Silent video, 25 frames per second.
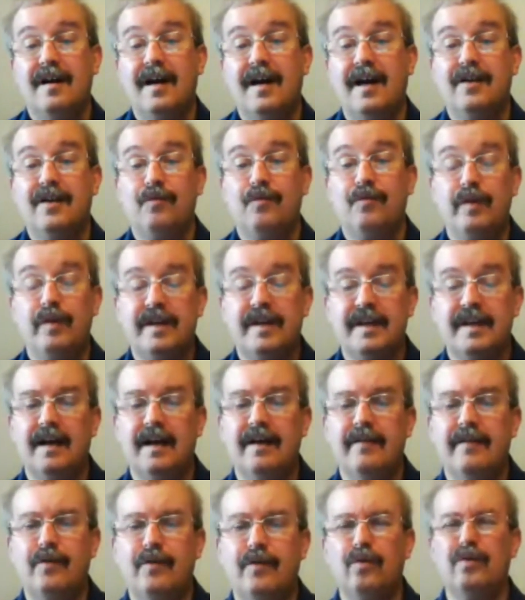And we can
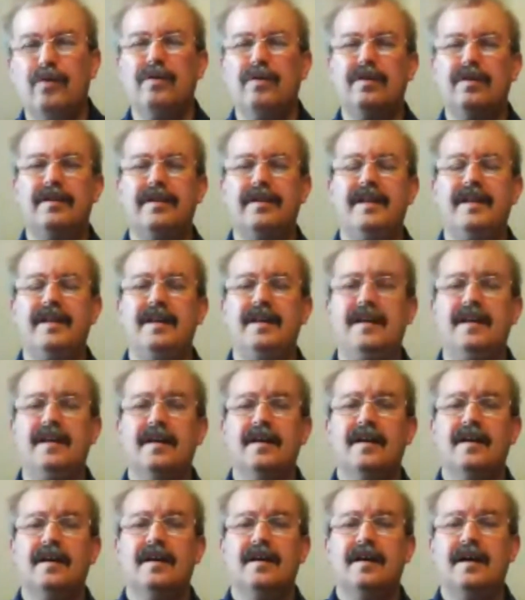have all the
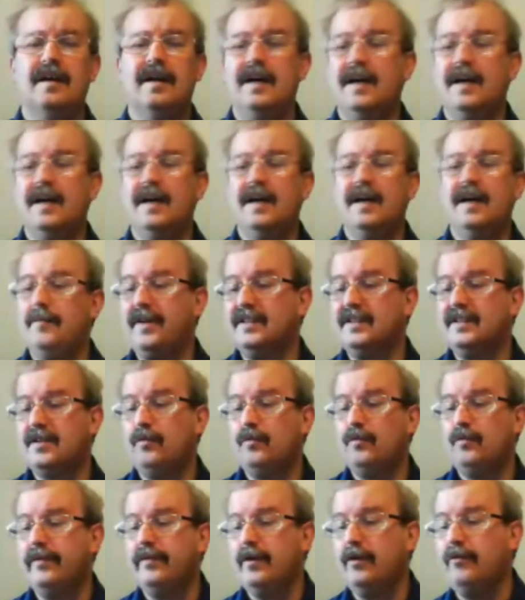
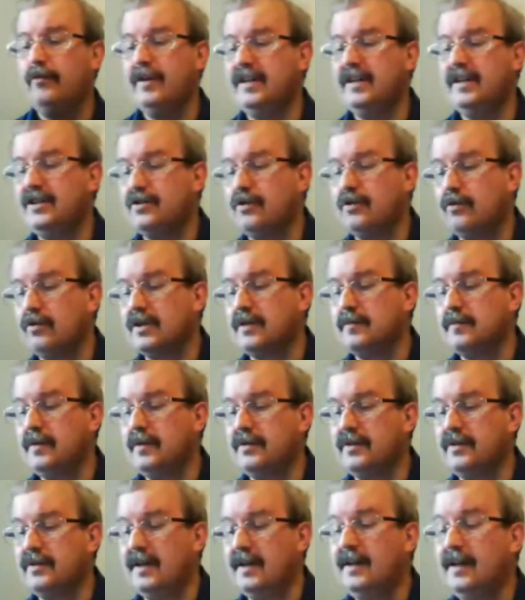things that we've already talked
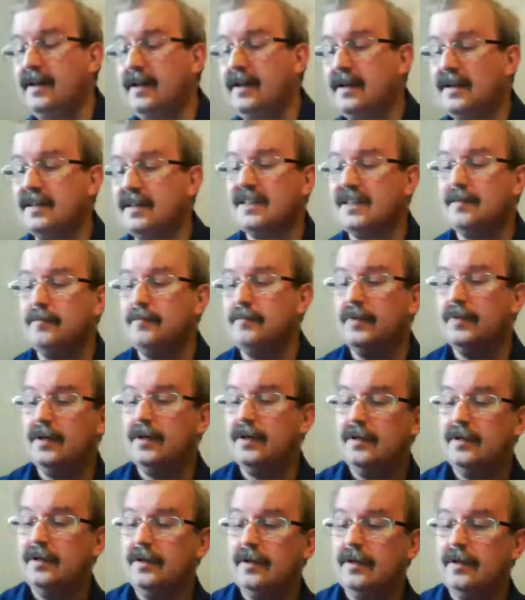about, the ideal
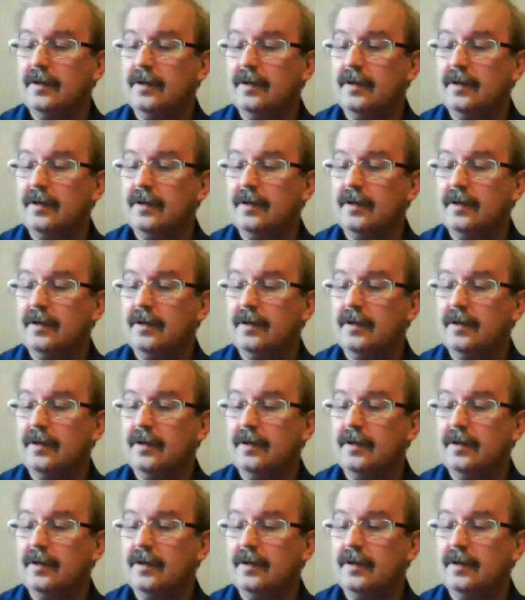customer,